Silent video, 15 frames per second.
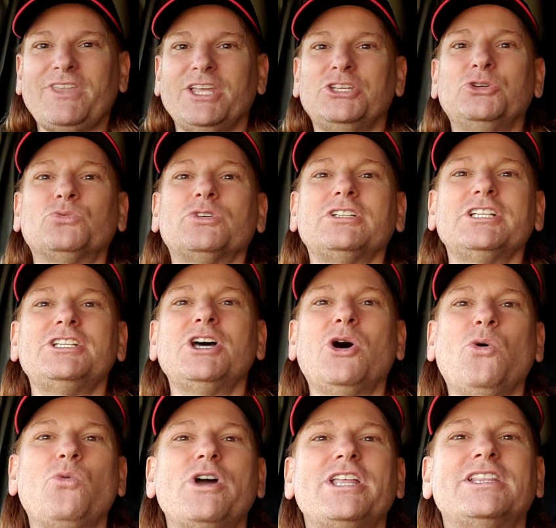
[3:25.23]
You really
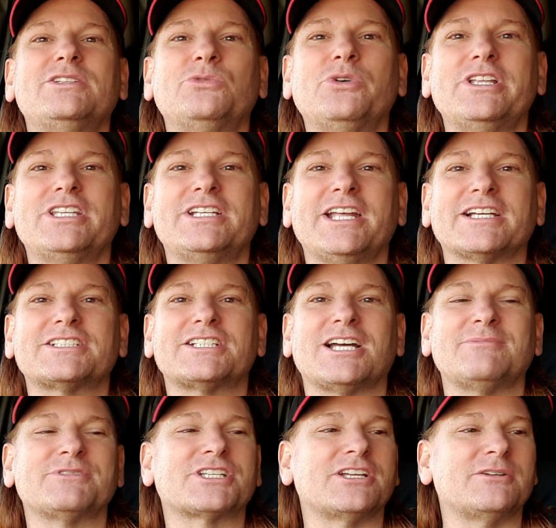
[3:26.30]
know when the next
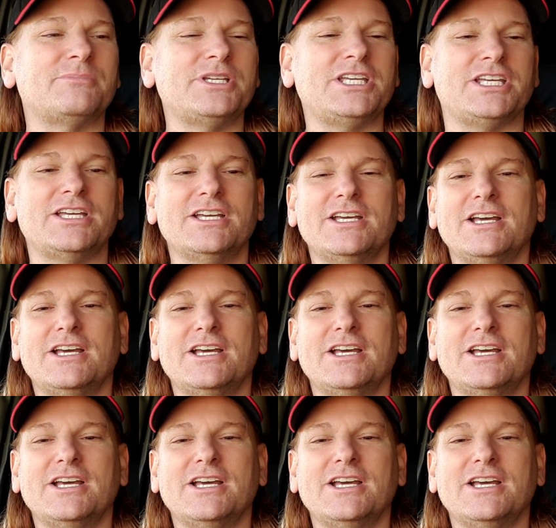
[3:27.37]
time is going to be.